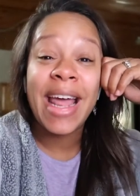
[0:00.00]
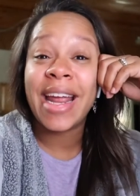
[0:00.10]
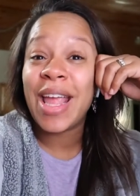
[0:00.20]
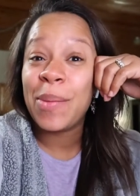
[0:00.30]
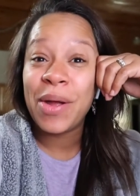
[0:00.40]
and
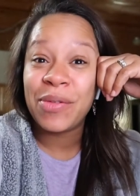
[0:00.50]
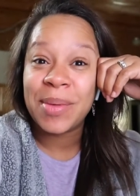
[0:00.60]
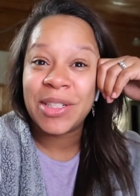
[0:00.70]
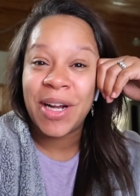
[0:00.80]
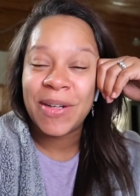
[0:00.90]
I can't wait for
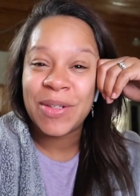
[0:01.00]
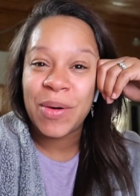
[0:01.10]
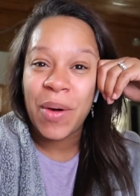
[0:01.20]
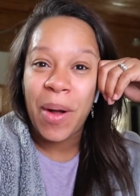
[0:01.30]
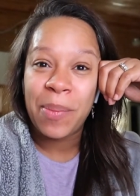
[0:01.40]
my child to
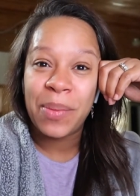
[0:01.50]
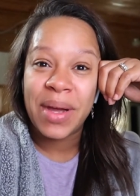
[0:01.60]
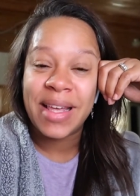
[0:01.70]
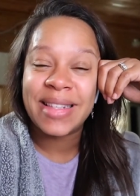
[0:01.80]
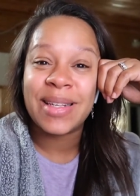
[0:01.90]
grow up
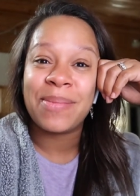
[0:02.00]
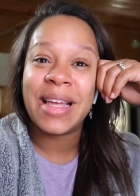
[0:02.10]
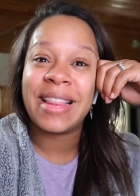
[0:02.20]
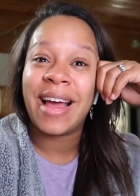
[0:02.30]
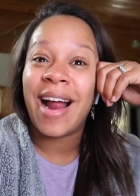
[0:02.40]
with
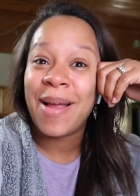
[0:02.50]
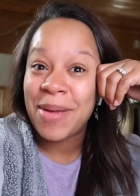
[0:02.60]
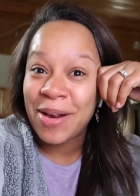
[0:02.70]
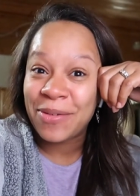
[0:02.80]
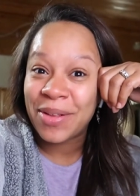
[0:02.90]
something that I
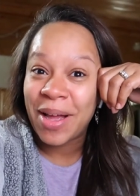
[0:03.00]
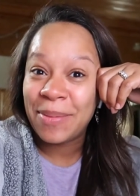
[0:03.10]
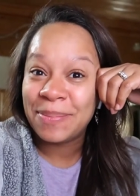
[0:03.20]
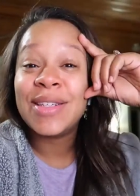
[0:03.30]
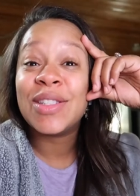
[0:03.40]
made for
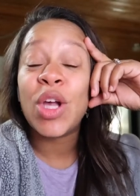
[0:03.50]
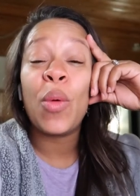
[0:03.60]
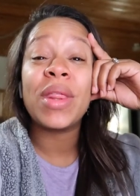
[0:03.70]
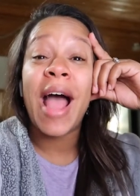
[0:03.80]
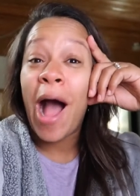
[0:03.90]
them. So
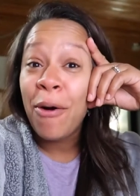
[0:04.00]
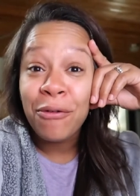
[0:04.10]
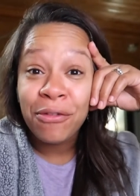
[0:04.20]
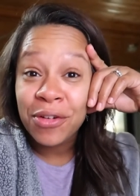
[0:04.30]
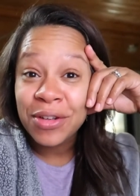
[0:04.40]

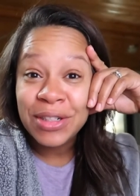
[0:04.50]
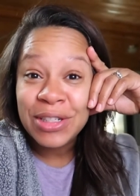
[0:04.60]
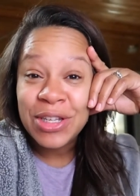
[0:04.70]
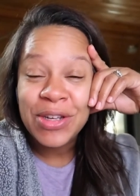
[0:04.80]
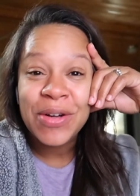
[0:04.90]
without further
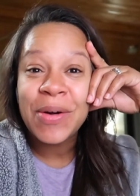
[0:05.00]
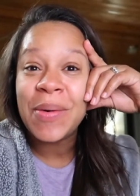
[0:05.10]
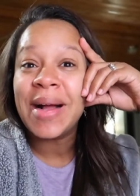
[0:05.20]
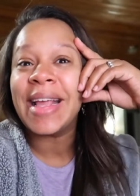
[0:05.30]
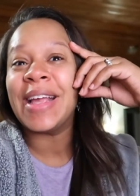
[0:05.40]

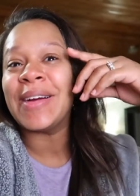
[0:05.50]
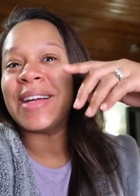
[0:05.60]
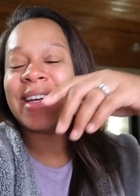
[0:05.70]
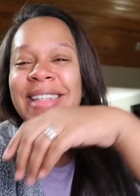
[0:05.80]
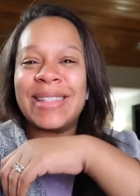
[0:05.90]
ado, here
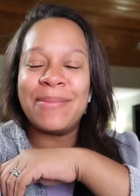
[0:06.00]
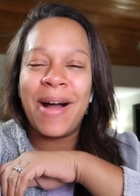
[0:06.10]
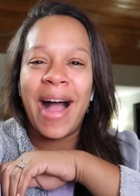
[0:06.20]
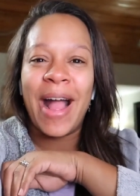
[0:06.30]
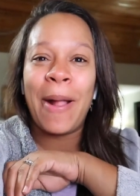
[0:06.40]
is
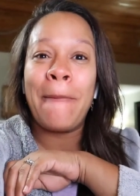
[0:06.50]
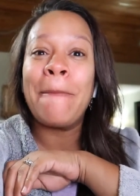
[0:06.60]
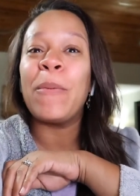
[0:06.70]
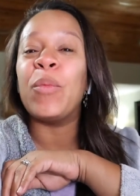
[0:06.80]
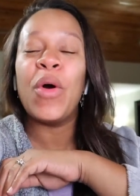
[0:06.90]
my
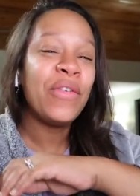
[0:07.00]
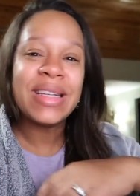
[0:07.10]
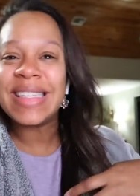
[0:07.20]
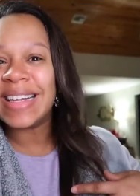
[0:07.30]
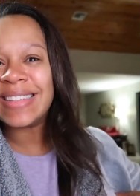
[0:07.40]

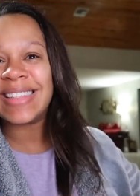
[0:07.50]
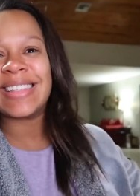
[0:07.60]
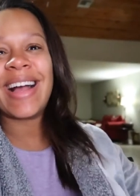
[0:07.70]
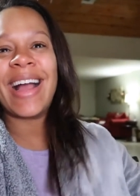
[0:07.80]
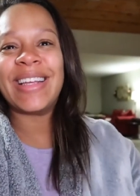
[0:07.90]
Woven Tales
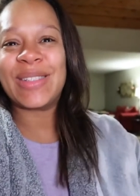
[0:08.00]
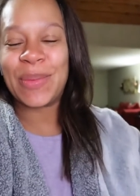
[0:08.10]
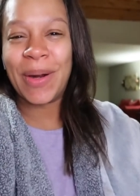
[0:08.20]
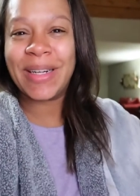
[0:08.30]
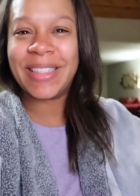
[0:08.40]
Designs
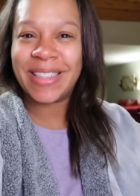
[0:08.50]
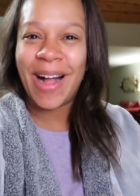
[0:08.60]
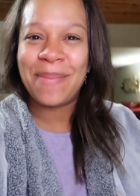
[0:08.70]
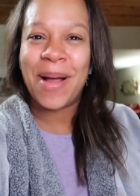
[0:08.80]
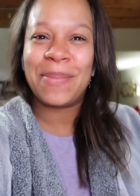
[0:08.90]

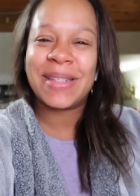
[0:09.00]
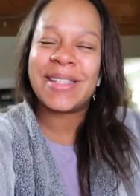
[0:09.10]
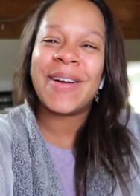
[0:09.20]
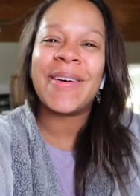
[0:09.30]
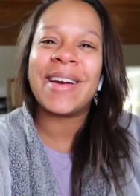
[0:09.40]
Workshop
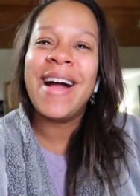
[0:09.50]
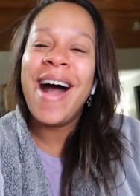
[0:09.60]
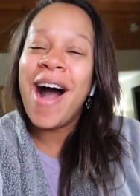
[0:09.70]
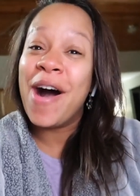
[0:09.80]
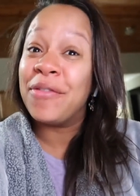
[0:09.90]
episode
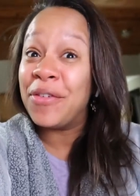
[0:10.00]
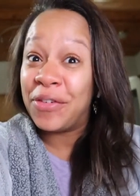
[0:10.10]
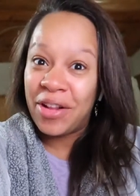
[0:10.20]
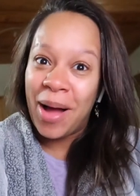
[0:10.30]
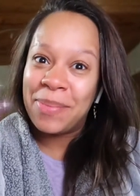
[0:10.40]
of
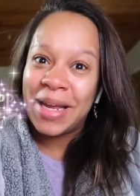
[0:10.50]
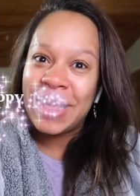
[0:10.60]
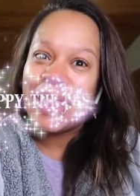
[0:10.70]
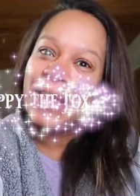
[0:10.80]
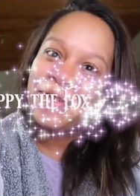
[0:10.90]
Floppy
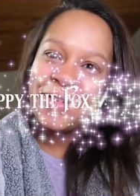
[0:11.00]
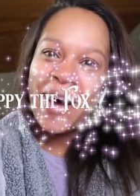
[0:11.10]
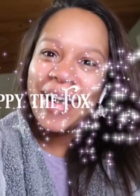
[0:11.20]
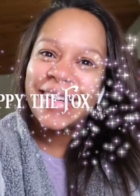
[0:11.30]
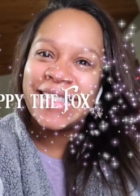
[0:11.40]
the
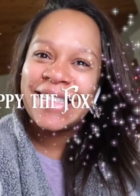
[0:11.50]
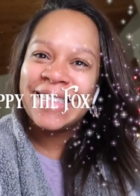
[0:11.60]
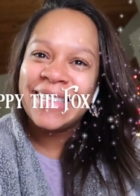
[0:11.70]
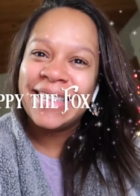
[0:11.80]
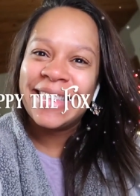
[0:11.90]
Fox.
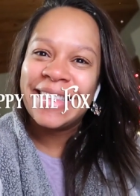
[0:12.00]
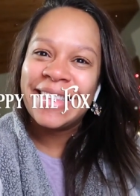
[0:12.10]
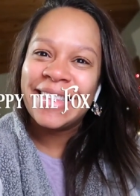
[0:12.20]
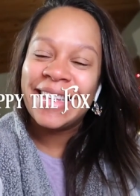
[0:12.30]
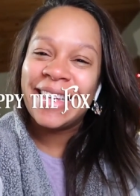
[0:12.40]

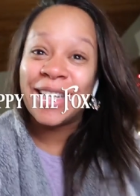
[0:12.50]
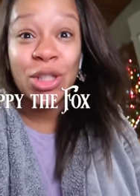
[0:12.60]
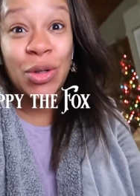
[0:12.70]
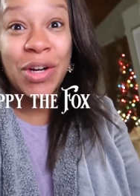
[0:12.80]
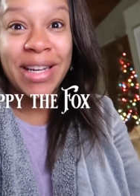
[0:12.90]

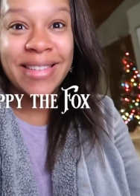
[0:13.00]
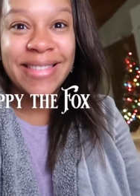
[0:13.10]
Enjoy.